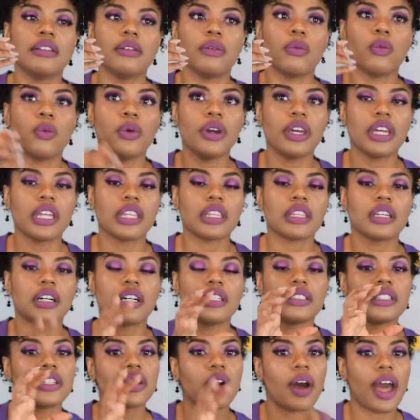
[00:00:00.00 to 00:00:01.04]
with
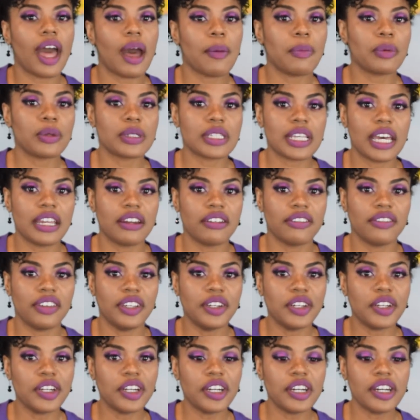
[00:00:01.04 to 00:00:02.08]
a little apple cider
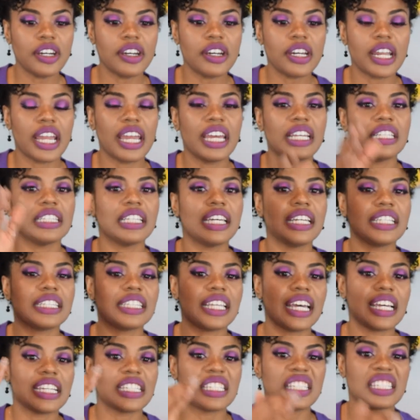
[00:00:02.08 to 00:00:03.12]
vinegar and let
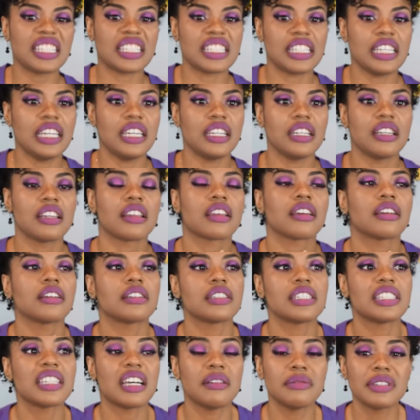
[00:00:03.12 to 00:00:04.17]
that sit
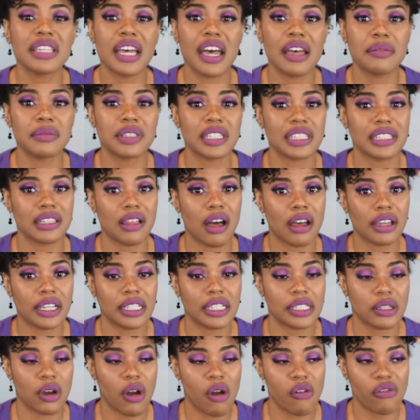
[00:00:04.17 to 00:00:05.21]
sometimes as long
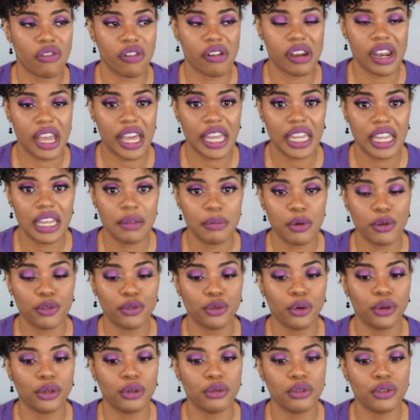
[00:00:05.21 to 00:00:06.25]
as overnight
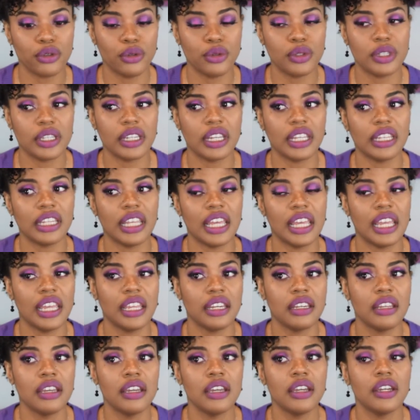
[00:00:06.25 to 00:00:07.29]
before you use it, and then,
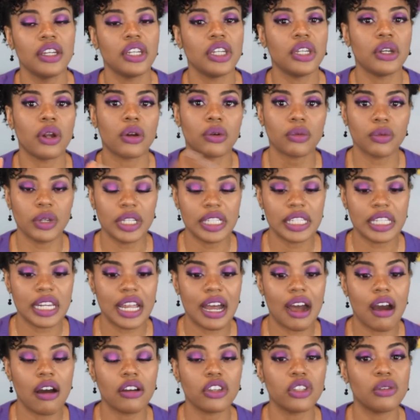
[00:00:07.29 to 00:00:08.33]
you know, rinse it
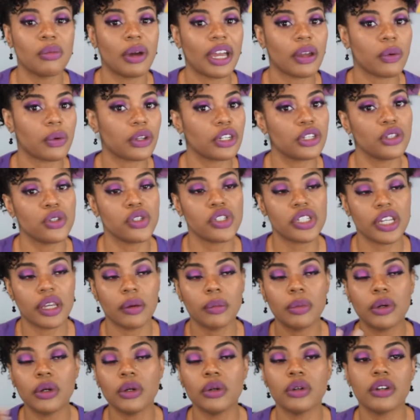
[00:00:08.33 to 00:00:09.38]
out. You might want to use
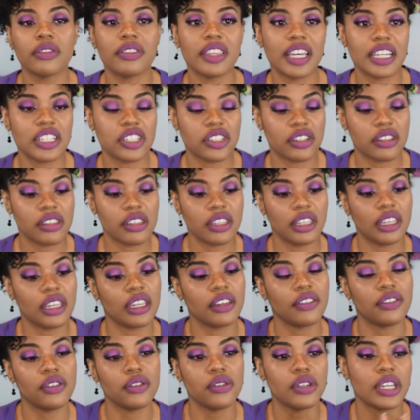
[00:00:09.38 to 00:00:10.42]
shampoo if that's your thing,
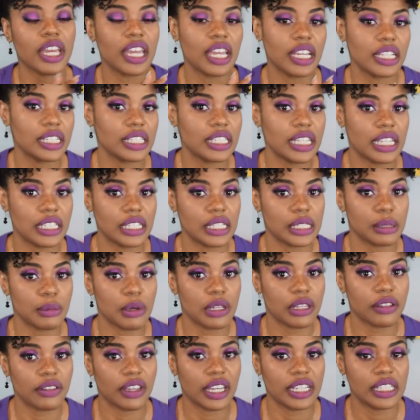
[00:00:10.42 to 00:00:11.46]
if you can't stand the
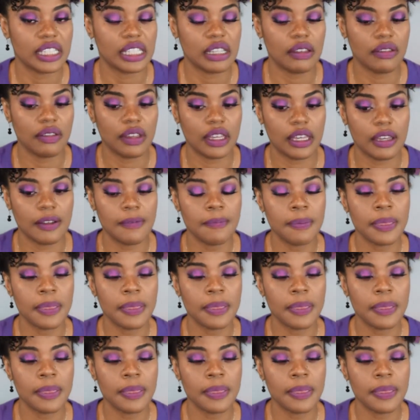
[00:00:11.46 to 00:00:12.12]
smell of ACV.